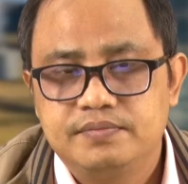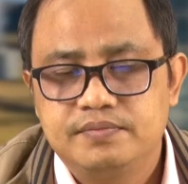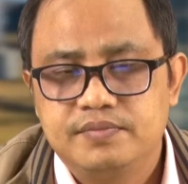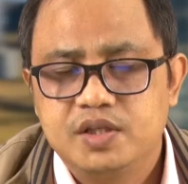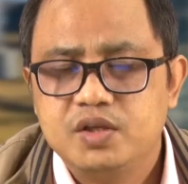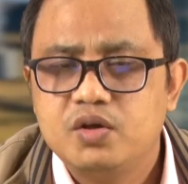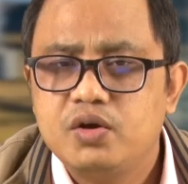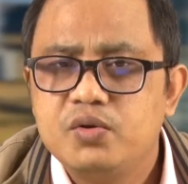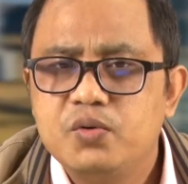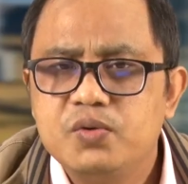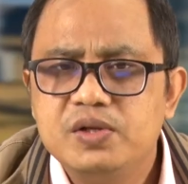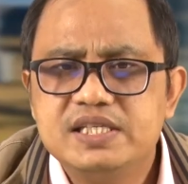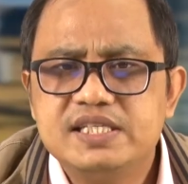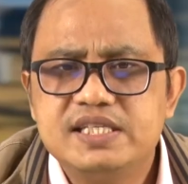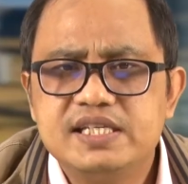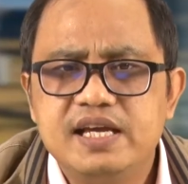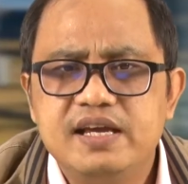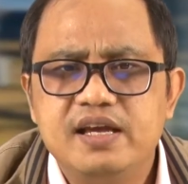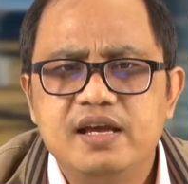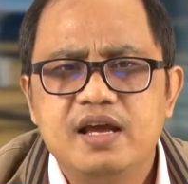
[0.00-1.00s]
You will
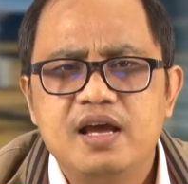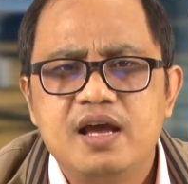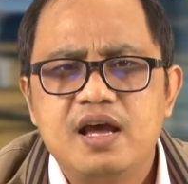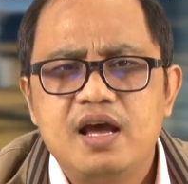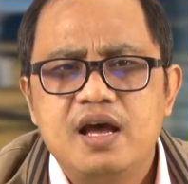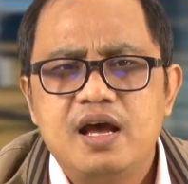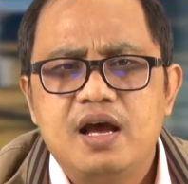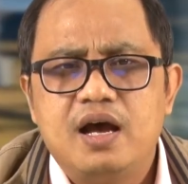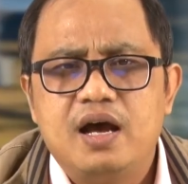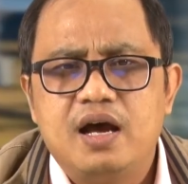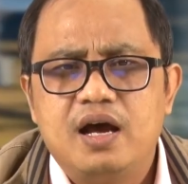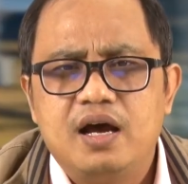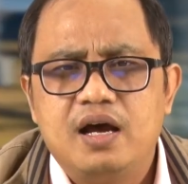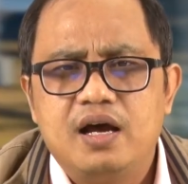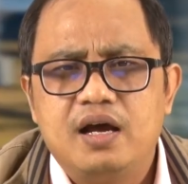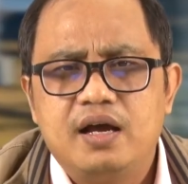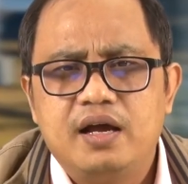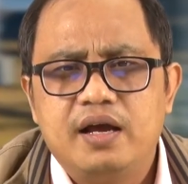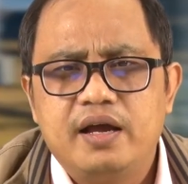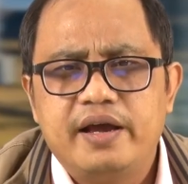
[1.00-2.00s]
see
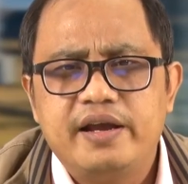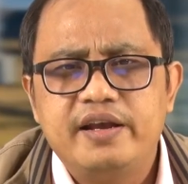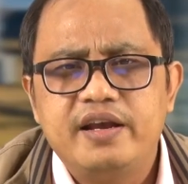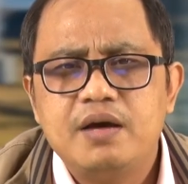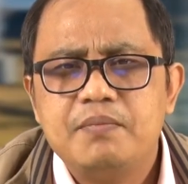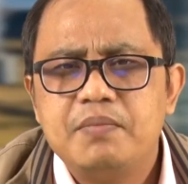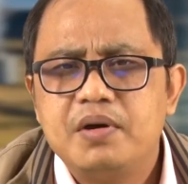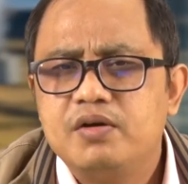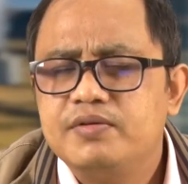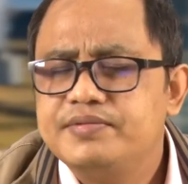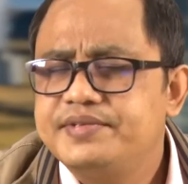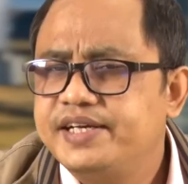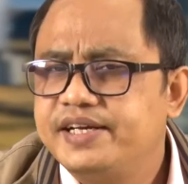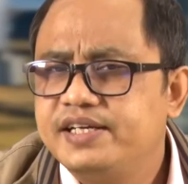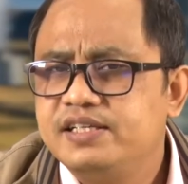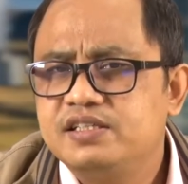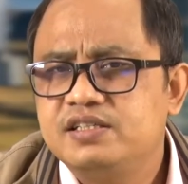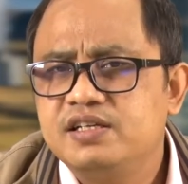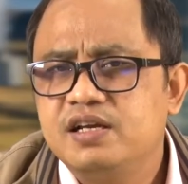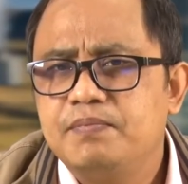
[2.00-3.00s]
a number of
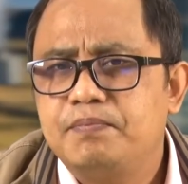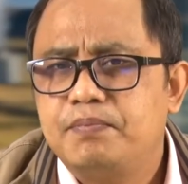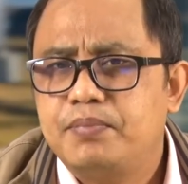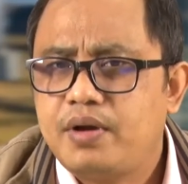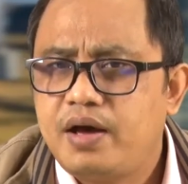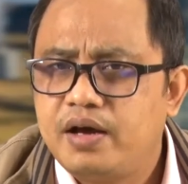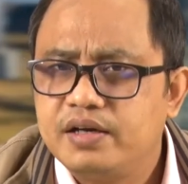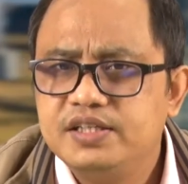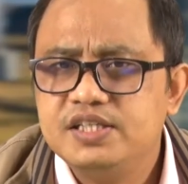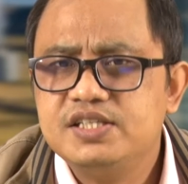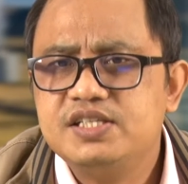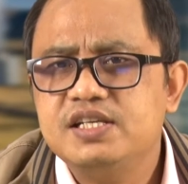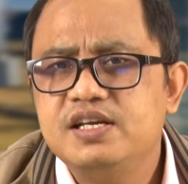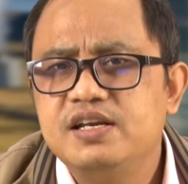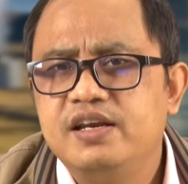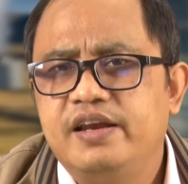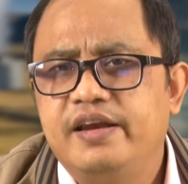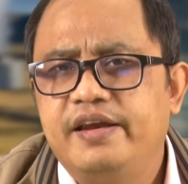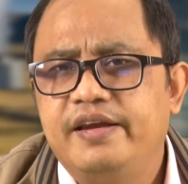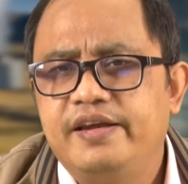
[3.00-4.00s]
traditional practices
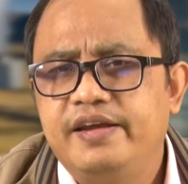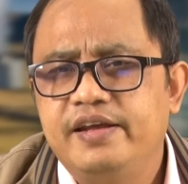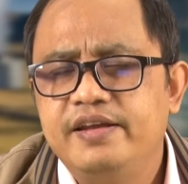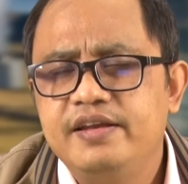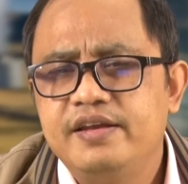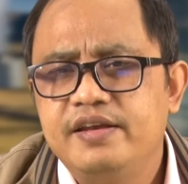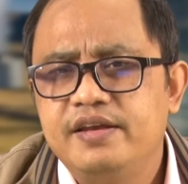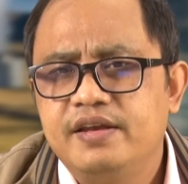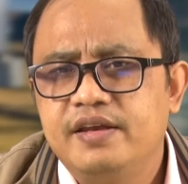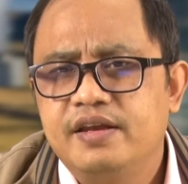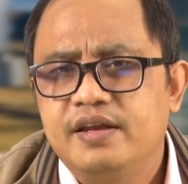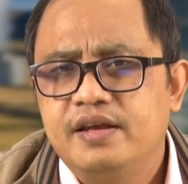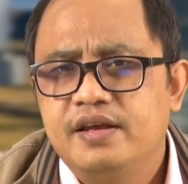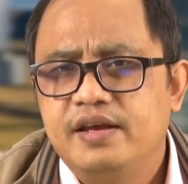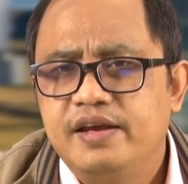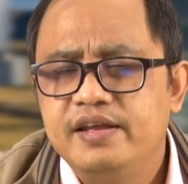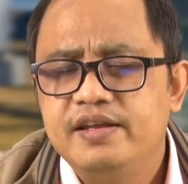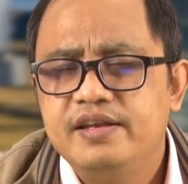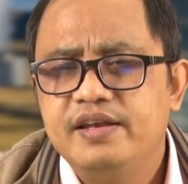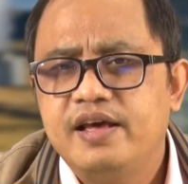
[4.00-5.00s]
in
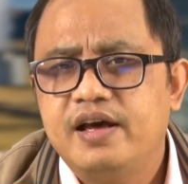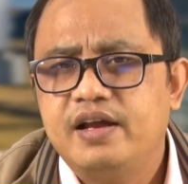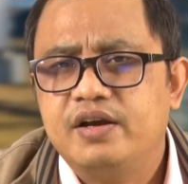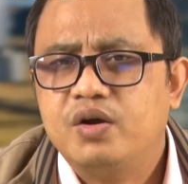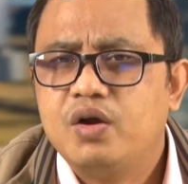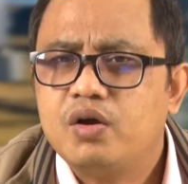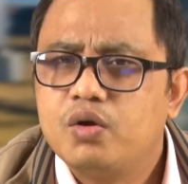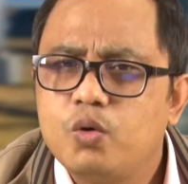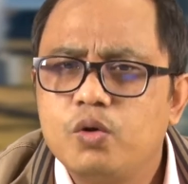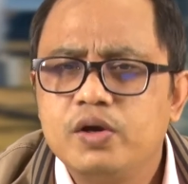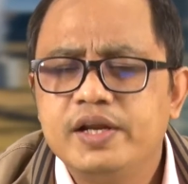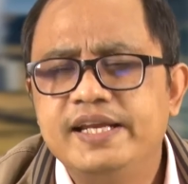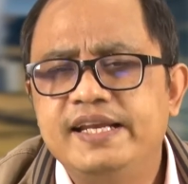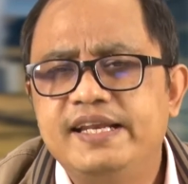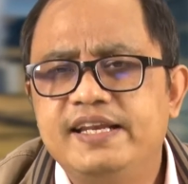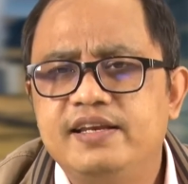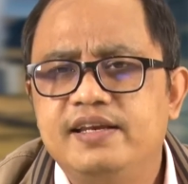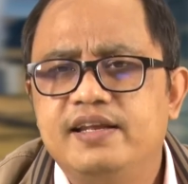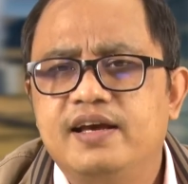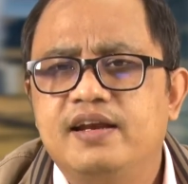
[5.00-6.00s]
India, not only in
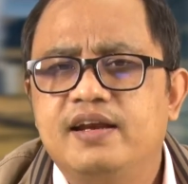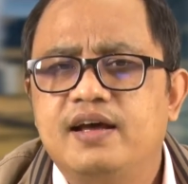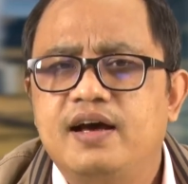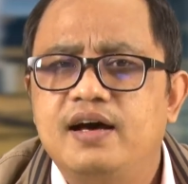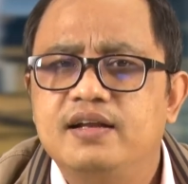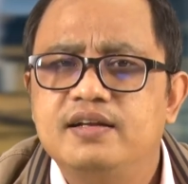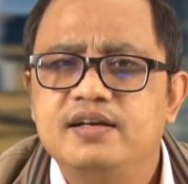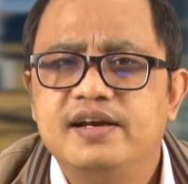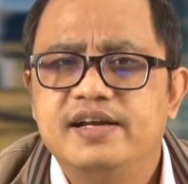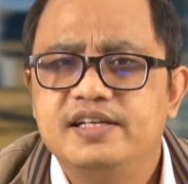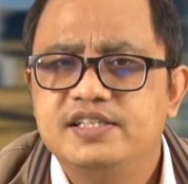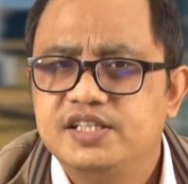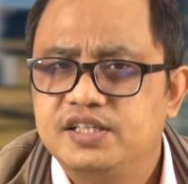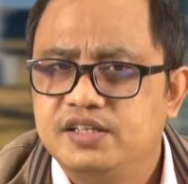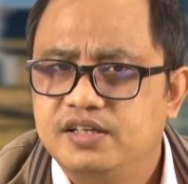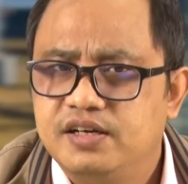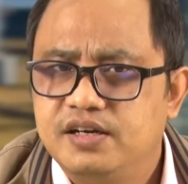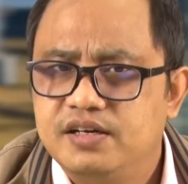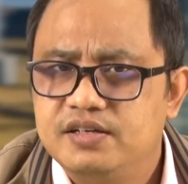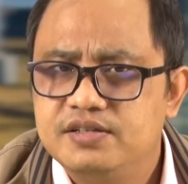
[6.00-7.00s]
India and other
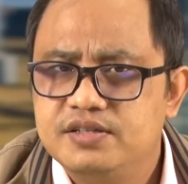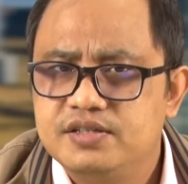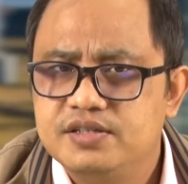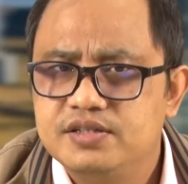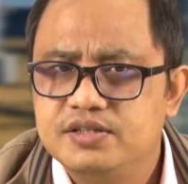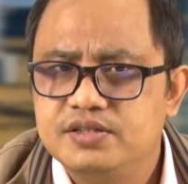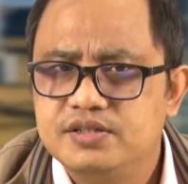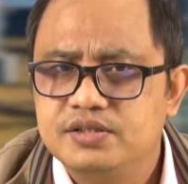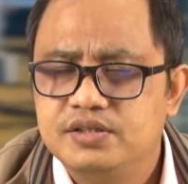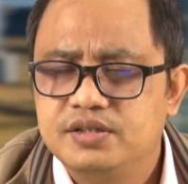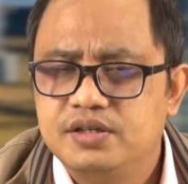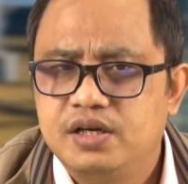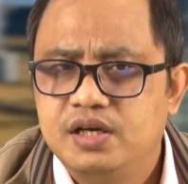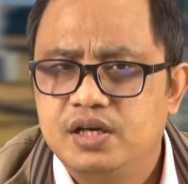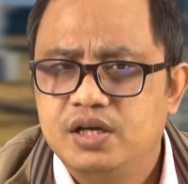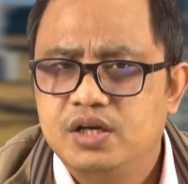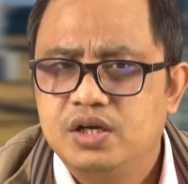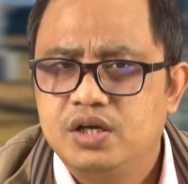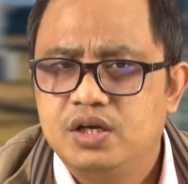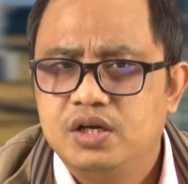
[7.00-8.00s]
Asian countries.
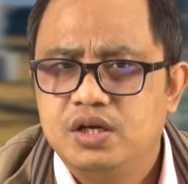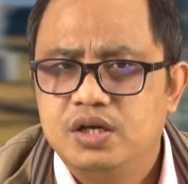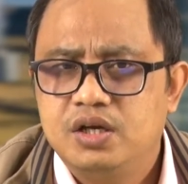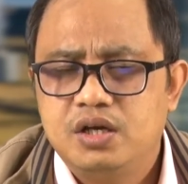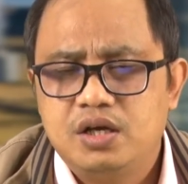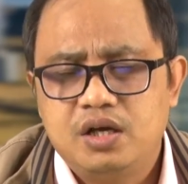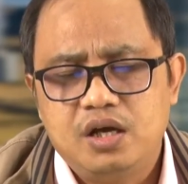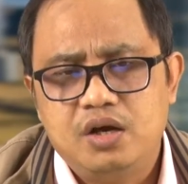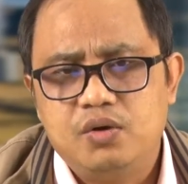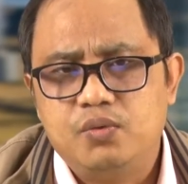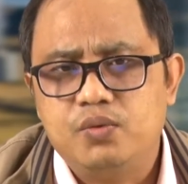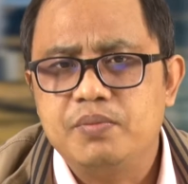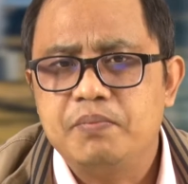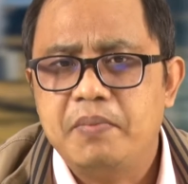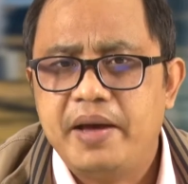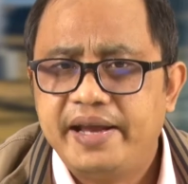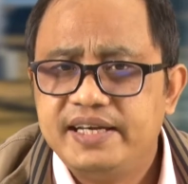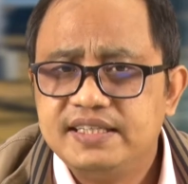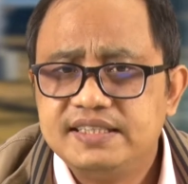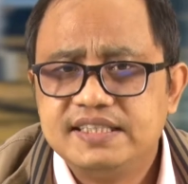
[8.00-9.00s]
We
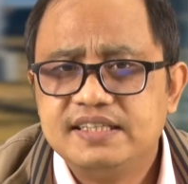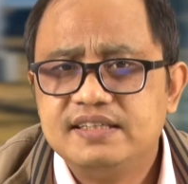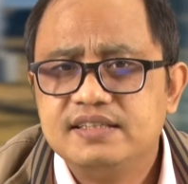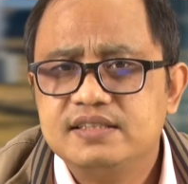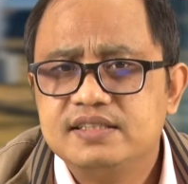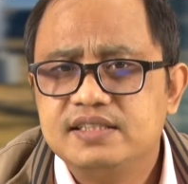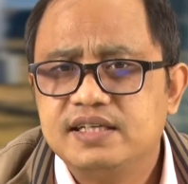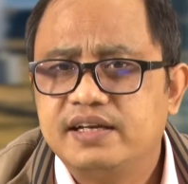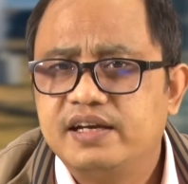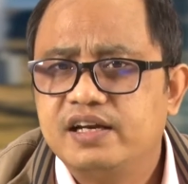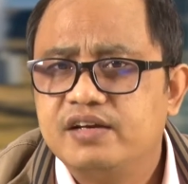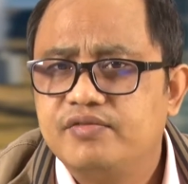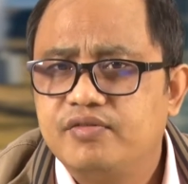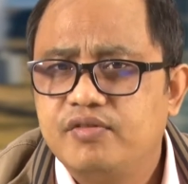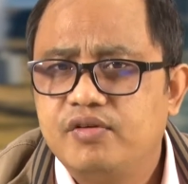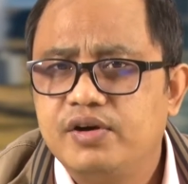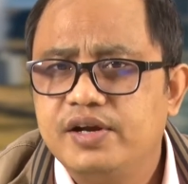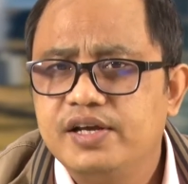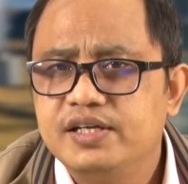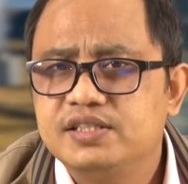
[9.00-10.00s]
maintain sacred
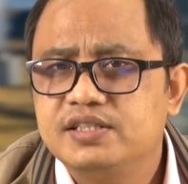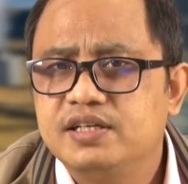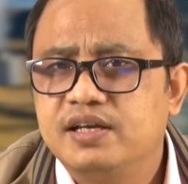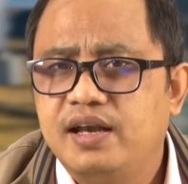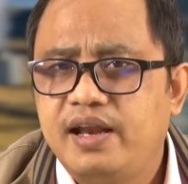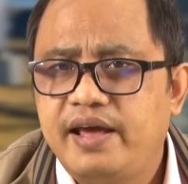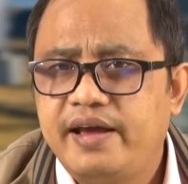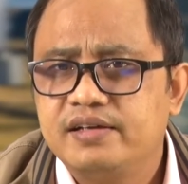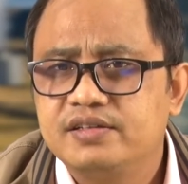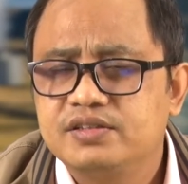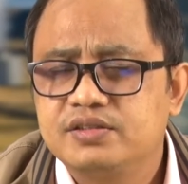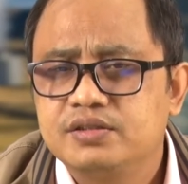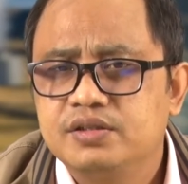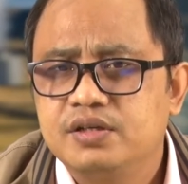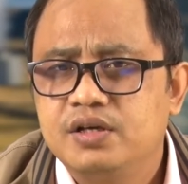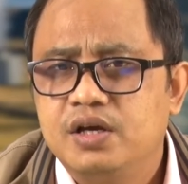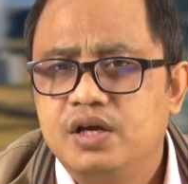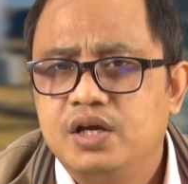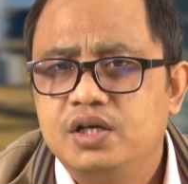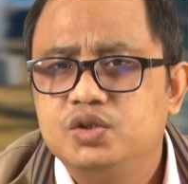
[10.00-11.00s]
forests and lakes
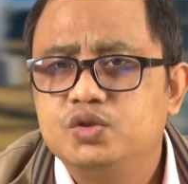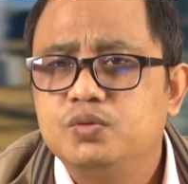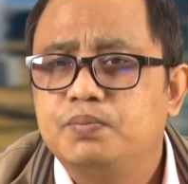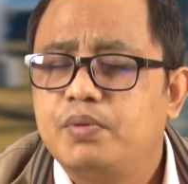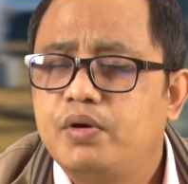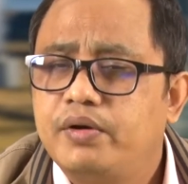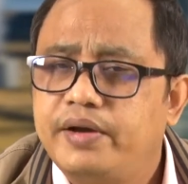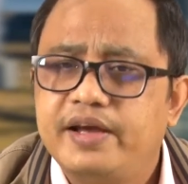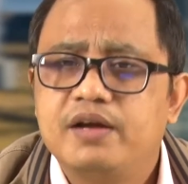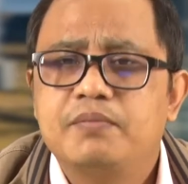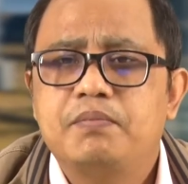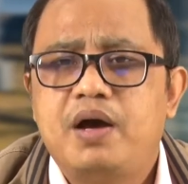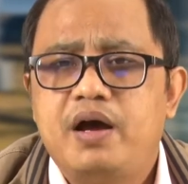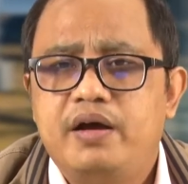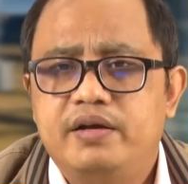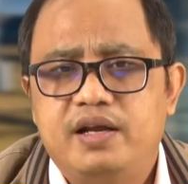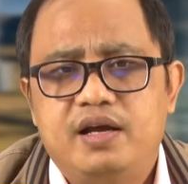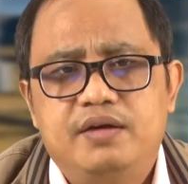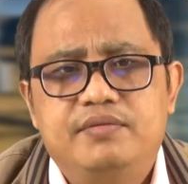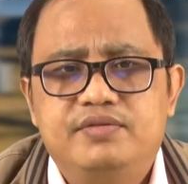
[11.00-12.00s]
to protect
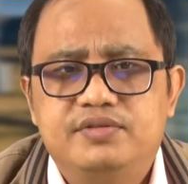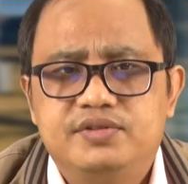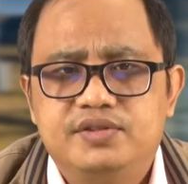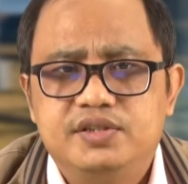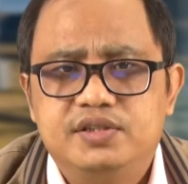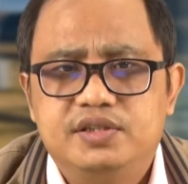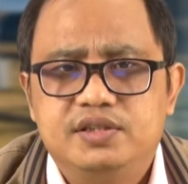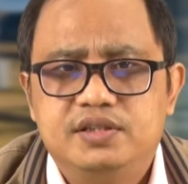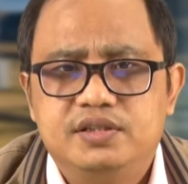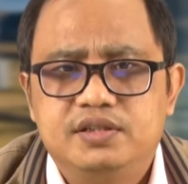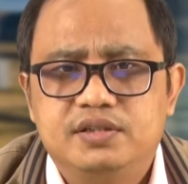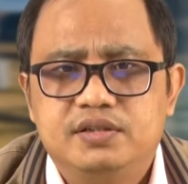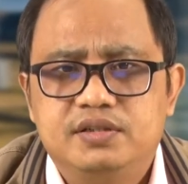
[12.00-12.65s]
biodiversity.